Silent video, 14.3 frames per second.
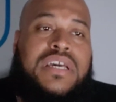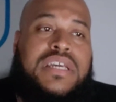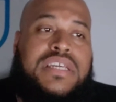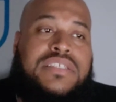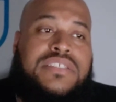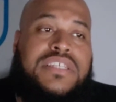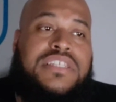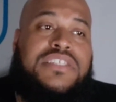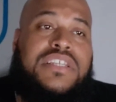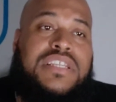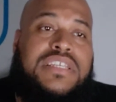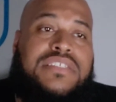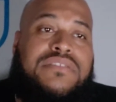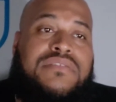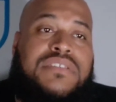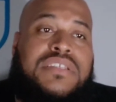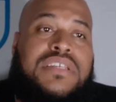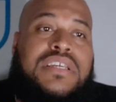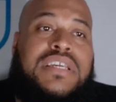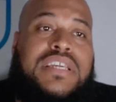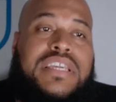essentially
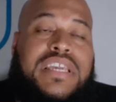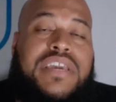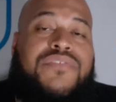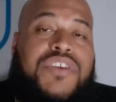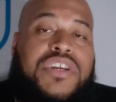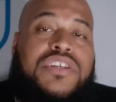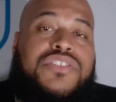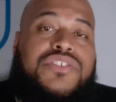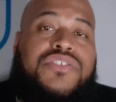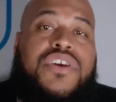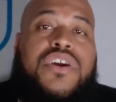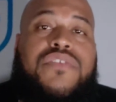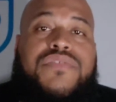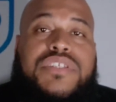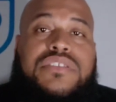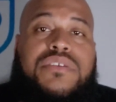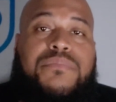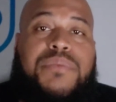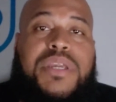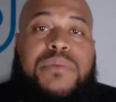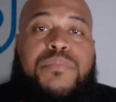give good service to
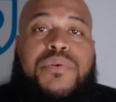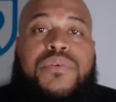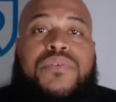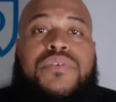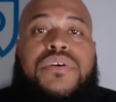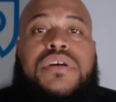people.